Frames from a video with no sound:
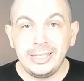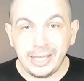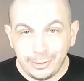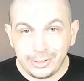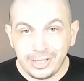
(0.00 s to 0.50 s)

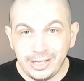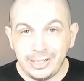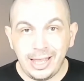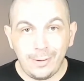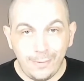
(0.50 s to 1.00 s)
Thank you,
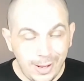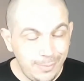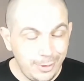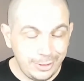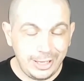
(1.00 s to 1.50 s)
Santa, one
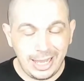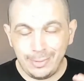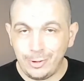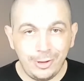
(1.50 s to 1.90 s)
more time.